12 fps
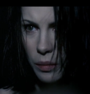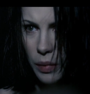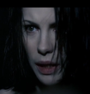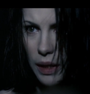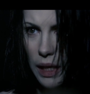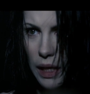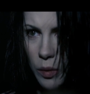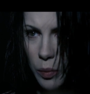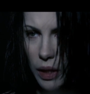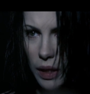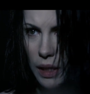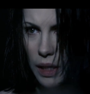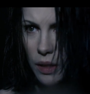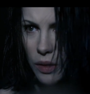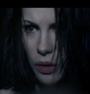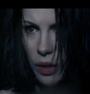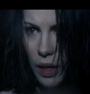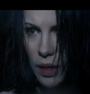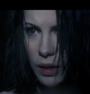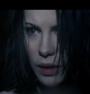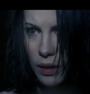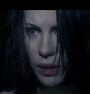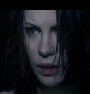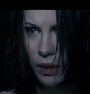but I desperately need your
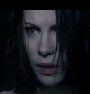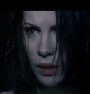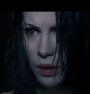guidance.